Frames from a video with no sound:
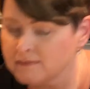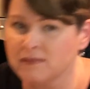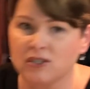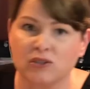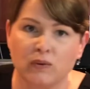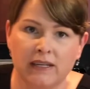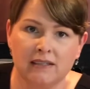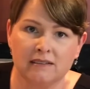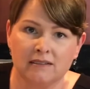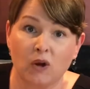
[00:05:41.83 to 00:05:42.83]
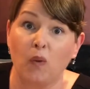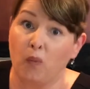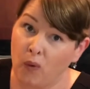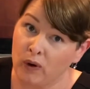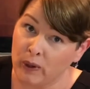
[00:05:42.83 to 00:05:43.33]
Sweet,
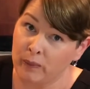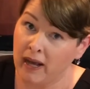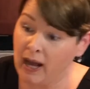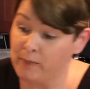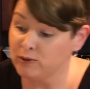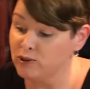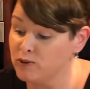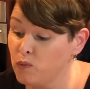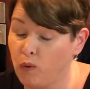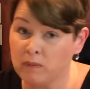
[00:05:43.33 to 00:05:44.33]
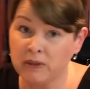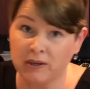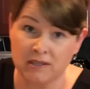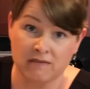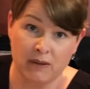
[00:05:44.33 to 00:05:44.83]
warm apple juice. Warm
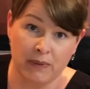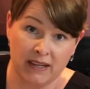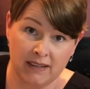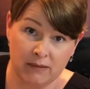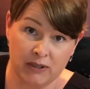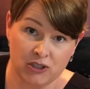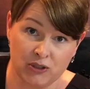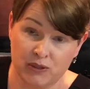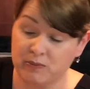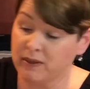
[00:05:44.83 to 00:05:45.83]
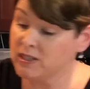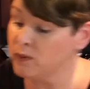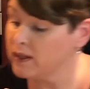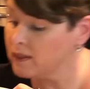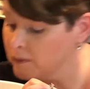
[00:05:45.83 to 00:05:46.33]
because the bentonite mixture was mixed
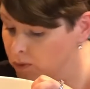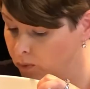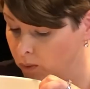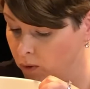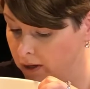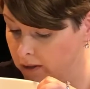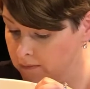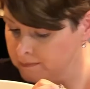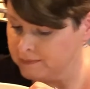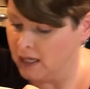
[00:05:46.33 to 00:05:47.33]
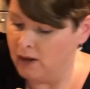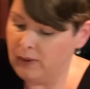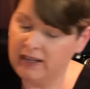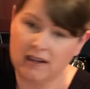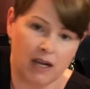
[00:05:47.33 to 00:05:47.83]
with warm water.
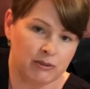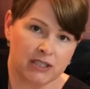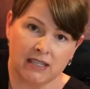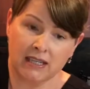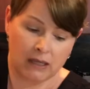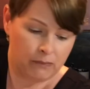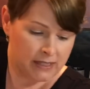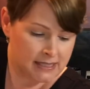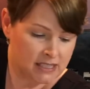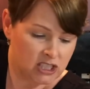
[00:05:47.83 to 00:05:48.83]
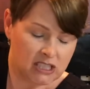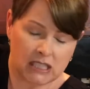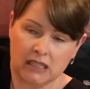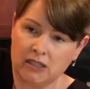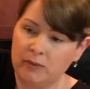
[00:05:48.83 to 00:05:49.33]
But I'm just gonna keep mixing just
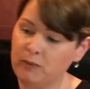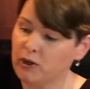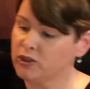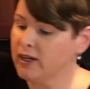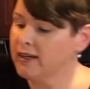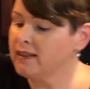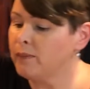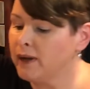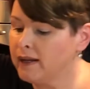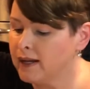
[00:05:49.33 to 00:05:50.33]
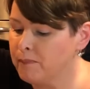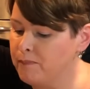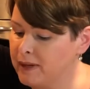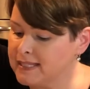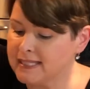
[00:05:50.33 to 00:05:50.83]
a little bit more and try and get that bentonite
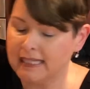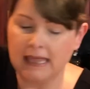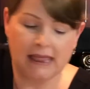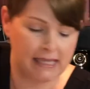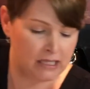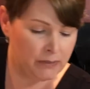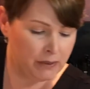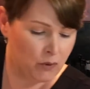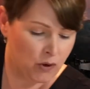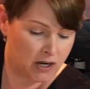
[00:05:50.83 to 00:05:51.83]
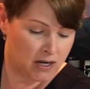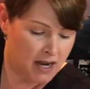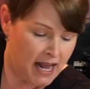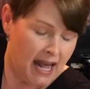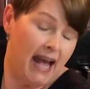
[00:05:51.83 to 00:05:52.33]
mixed in a little bit more.
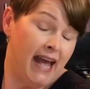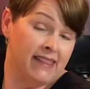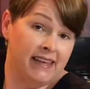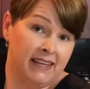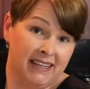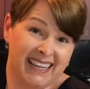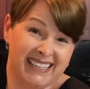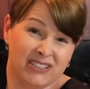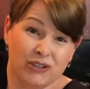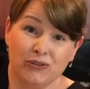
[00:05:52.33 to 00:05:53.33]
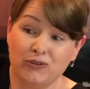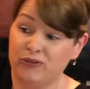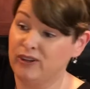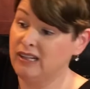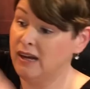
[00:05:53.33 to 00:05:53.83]
And then I need to
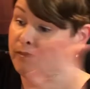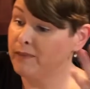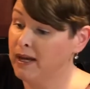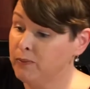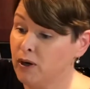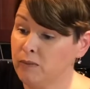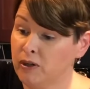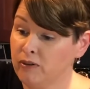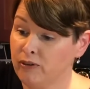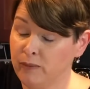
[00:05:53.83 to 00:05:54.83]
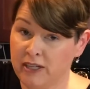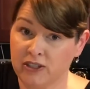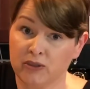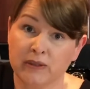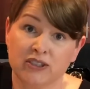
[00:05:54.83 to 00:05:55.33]
fill up my primary
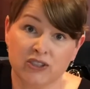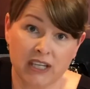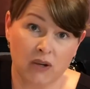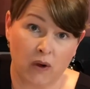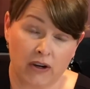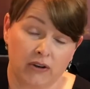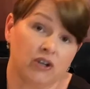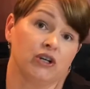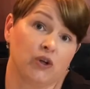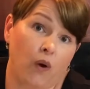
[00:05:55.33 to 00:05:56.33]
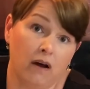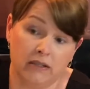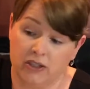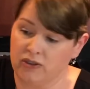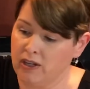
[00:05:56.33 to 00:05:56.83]
fermenter with drinking water, good
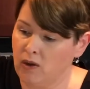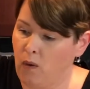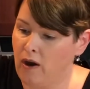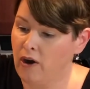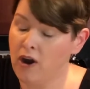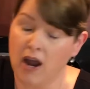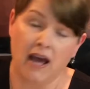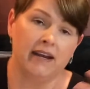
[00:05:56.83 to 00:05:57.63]
quality drinking water.